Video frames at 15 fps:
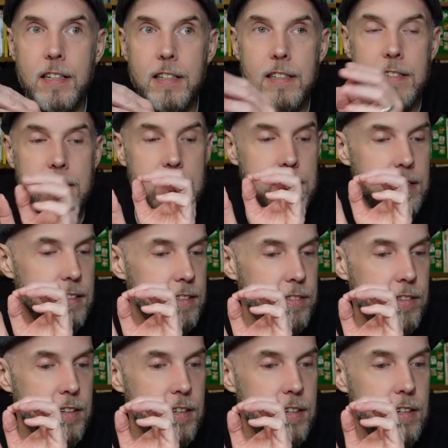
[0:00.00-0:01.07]
is
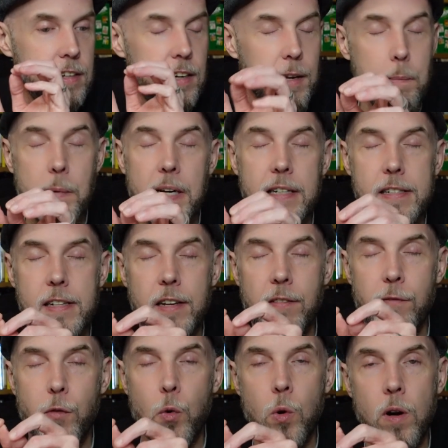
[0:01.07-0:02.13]
the
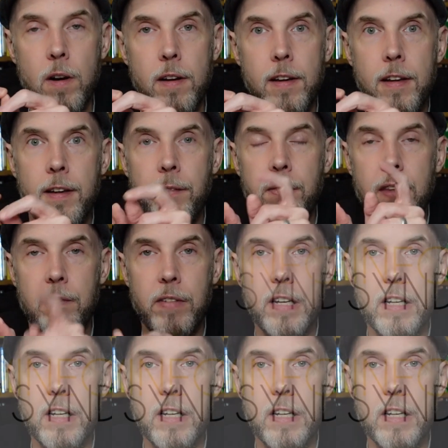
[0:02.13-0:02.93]
unboxing for the